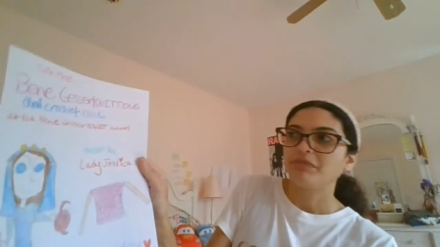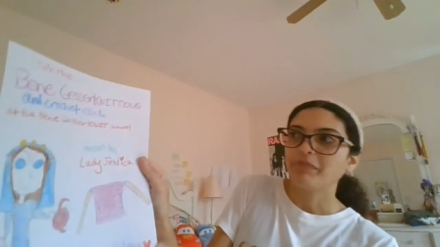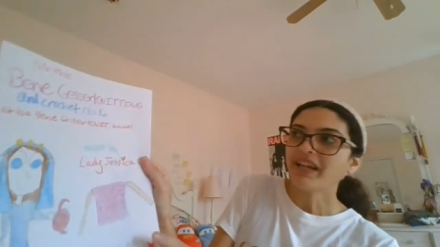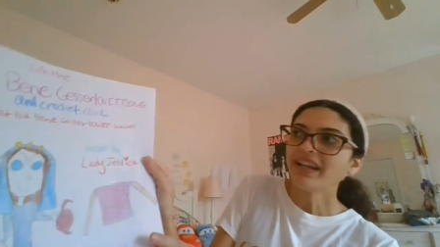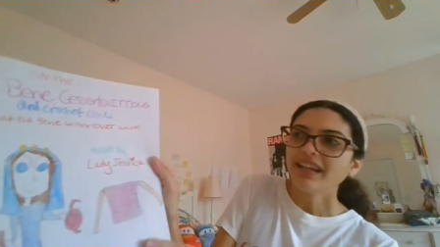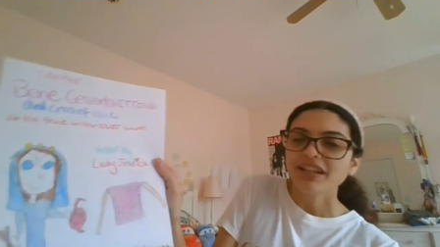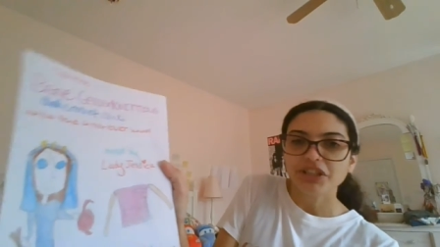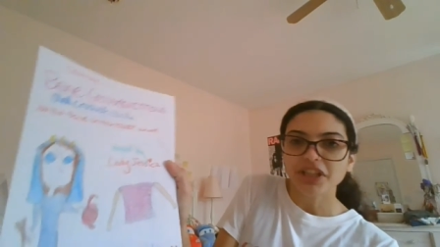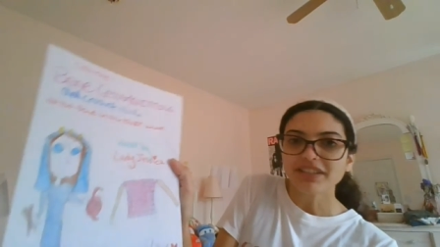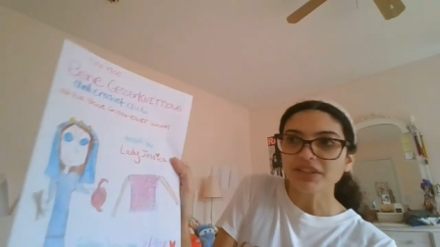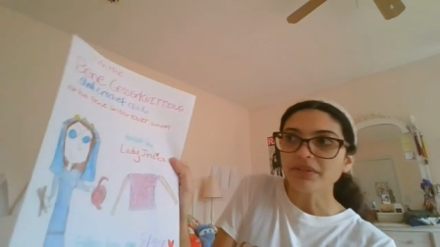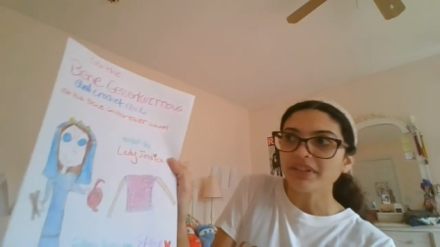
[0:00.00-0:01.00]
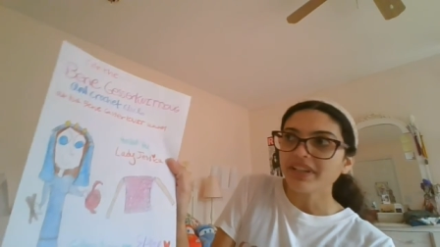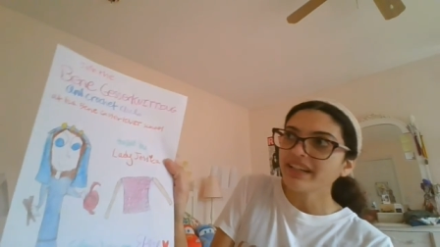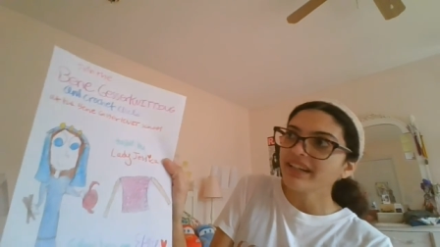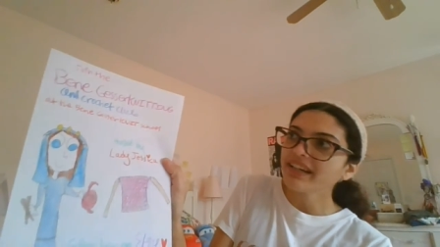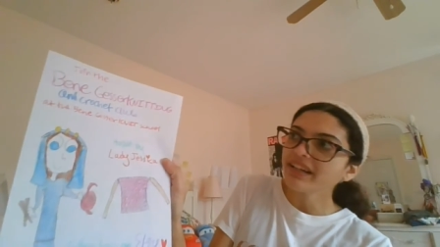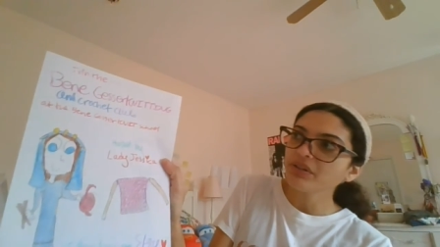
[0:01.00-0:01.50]
Bene Gesser
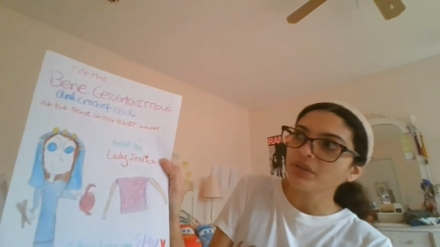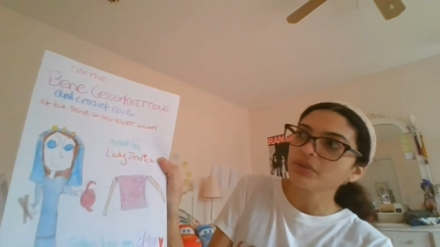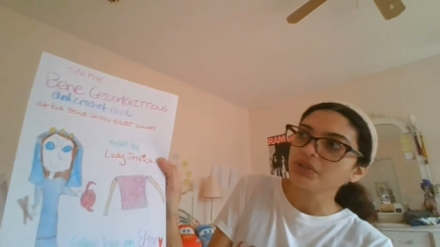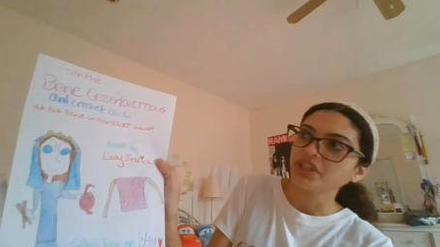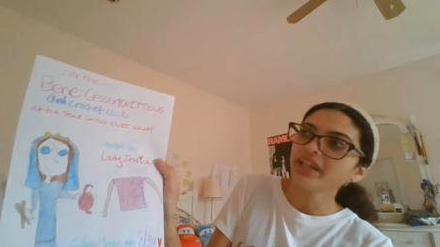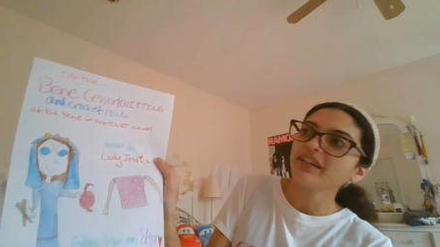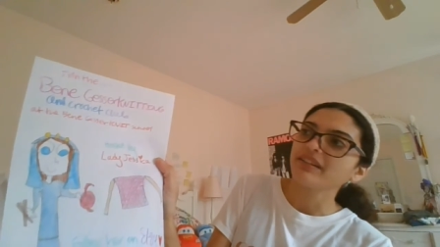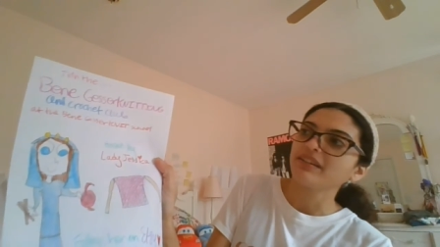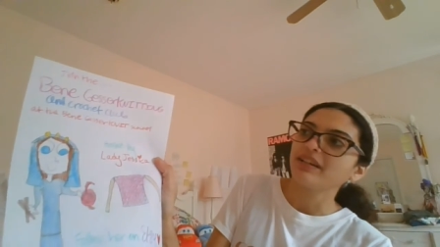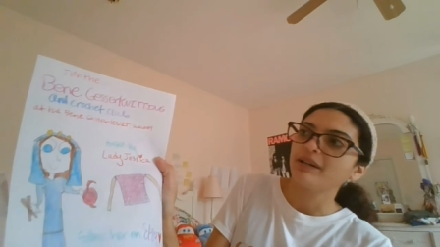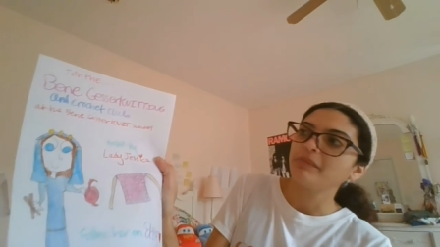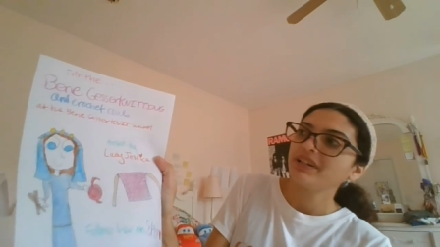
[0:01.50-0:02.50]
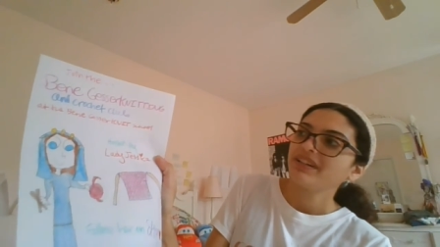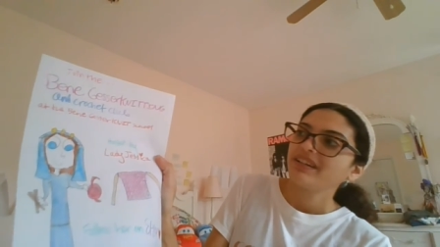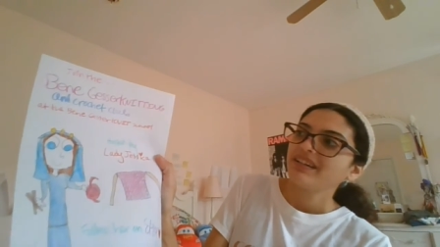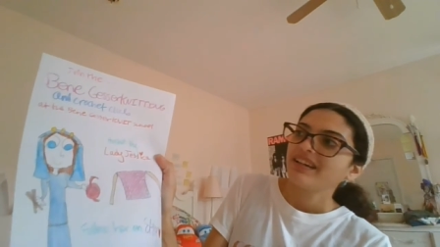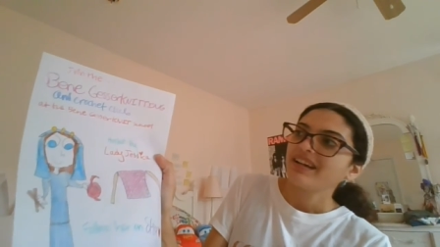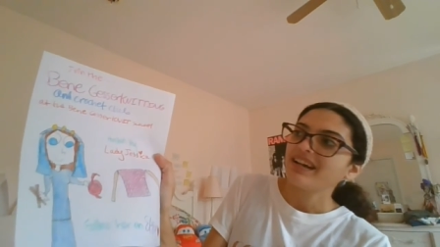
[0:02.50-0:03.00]
Knitting and Crochet Club
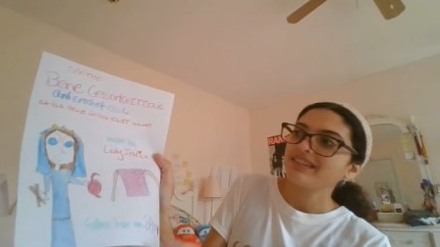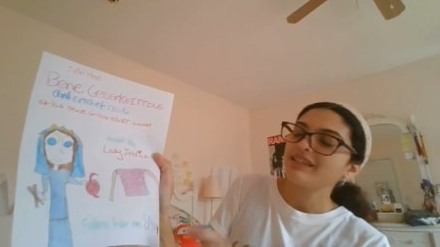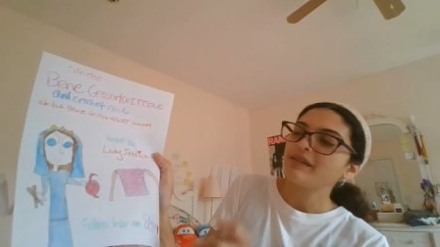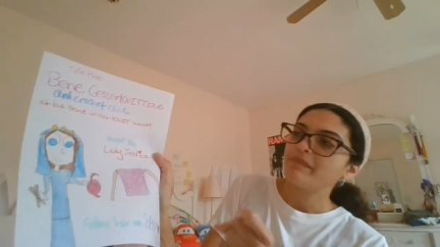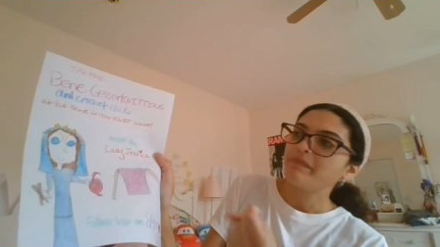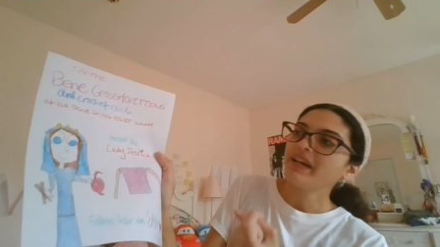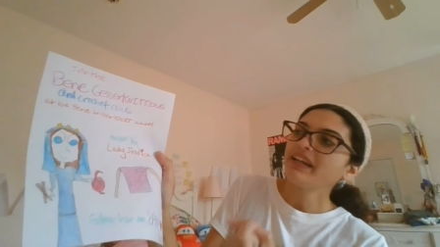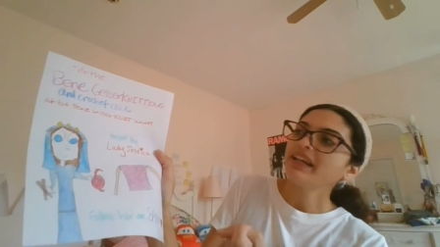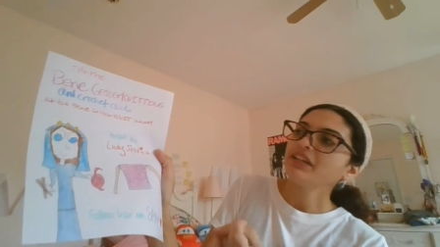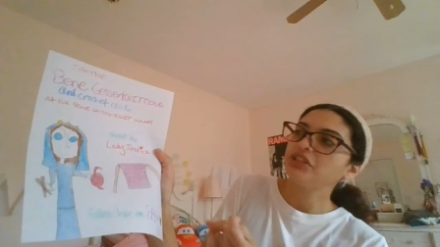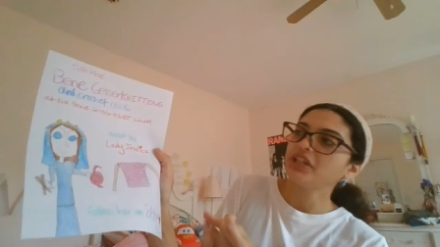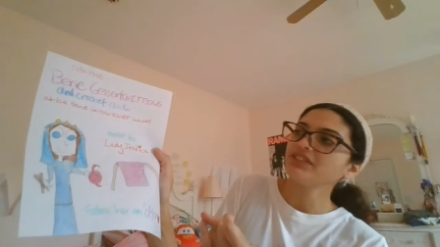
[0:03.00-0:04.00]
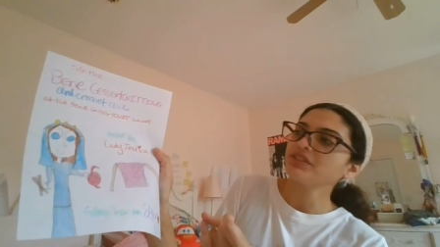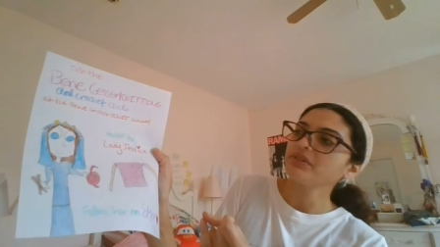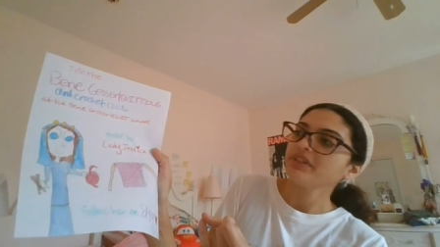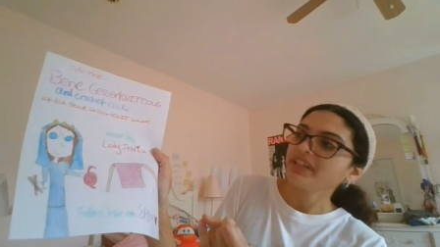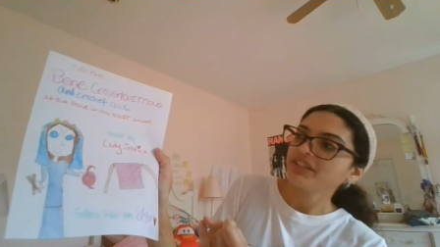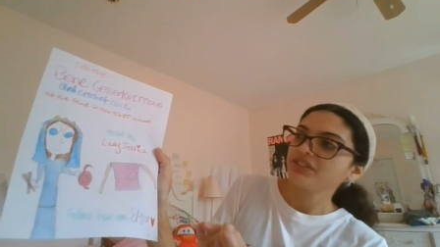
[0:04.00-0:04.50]
at the Bene
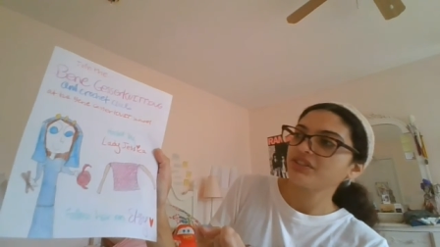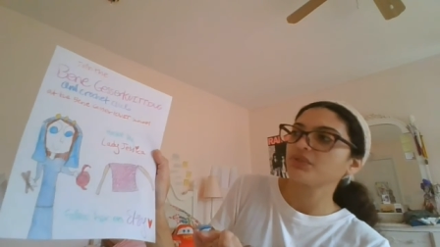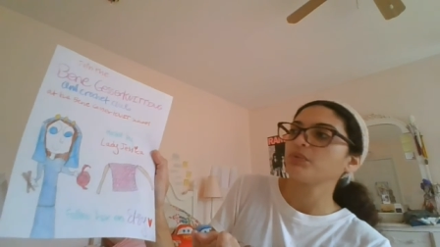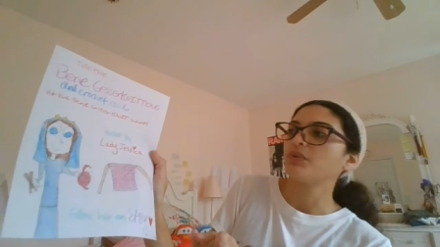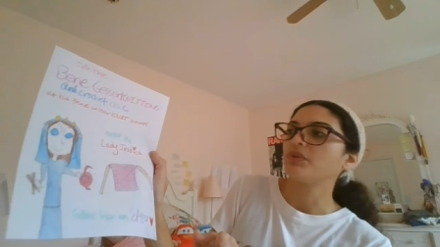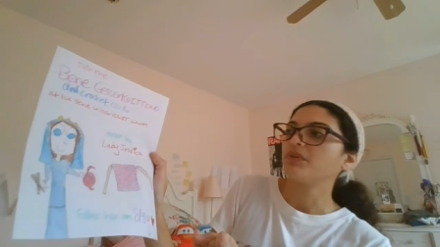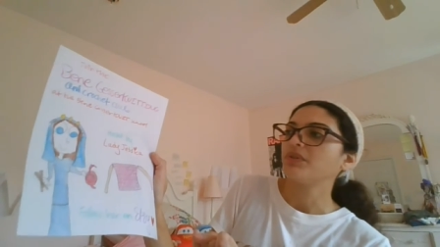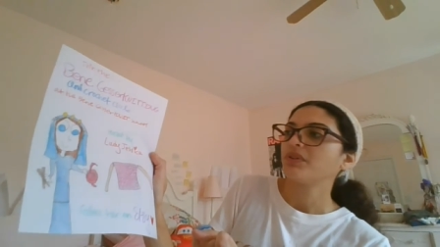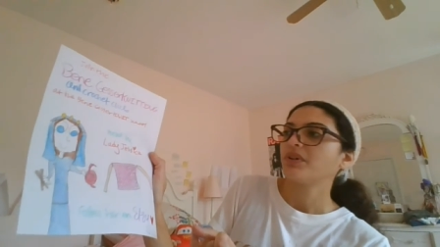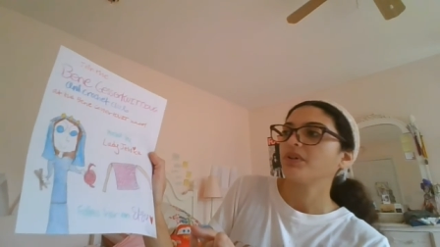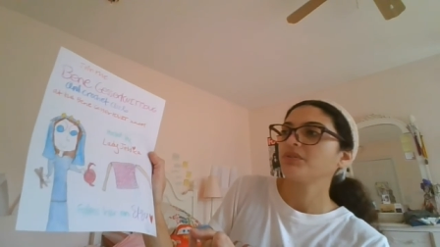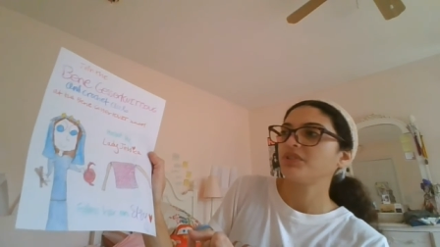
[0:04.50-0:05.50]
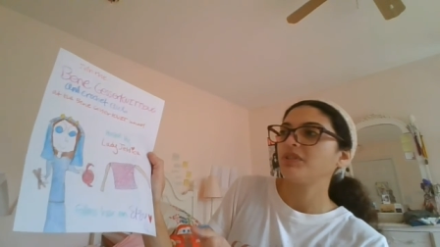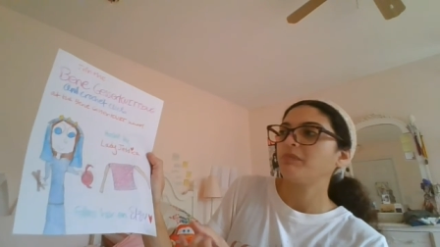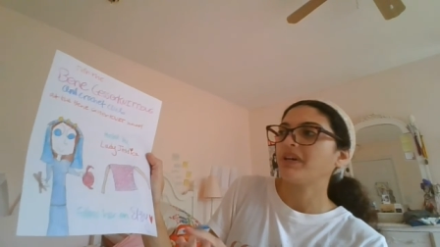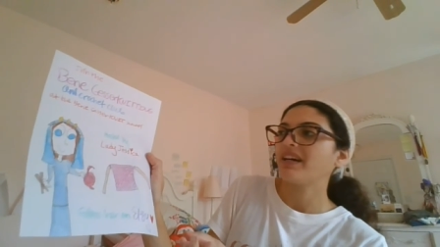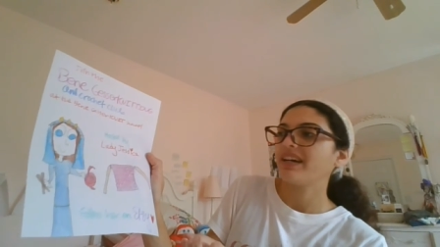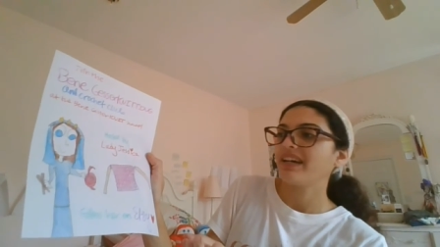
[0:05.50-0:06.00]
Gesser Knit School, hosted
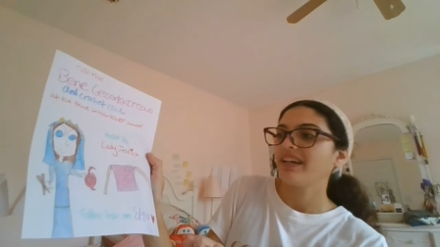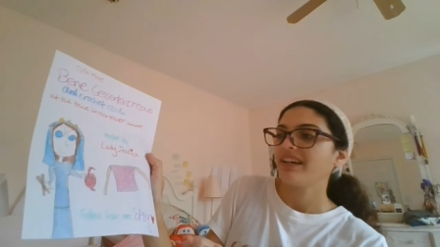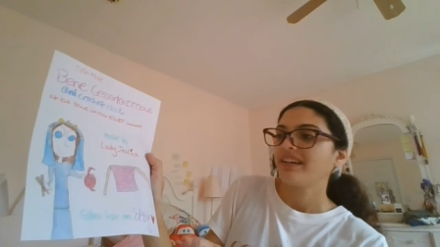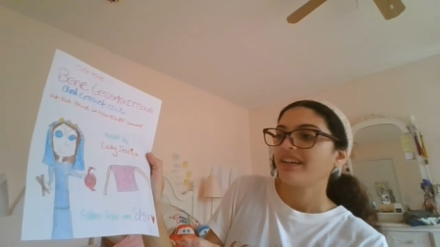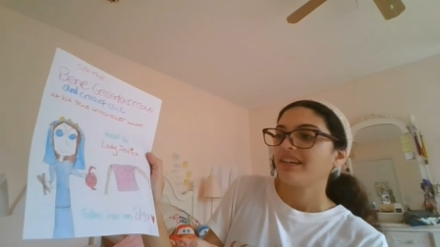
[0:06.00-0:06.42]
by